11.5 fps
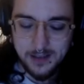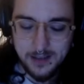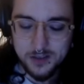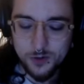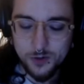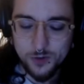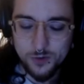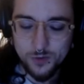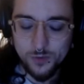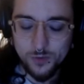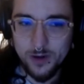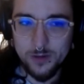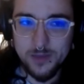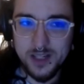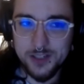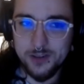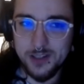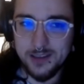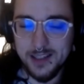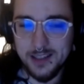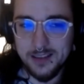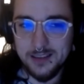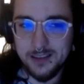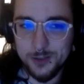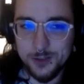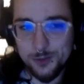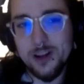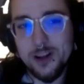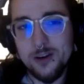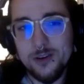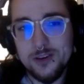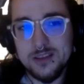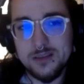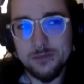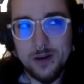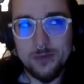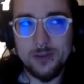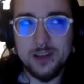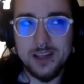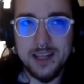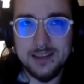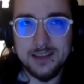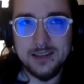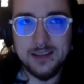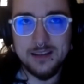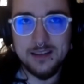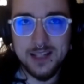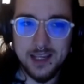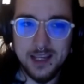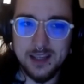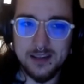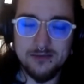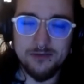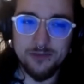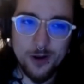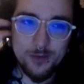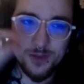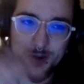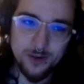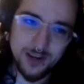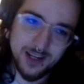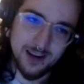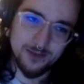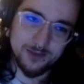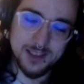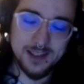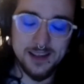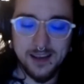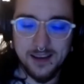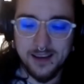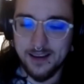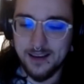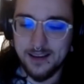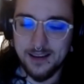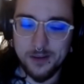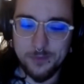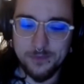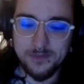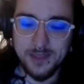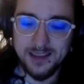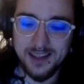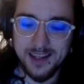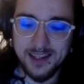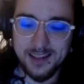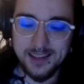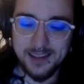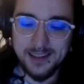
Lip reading: So we want to make sure that like the $2 probably gets taken from your account, and like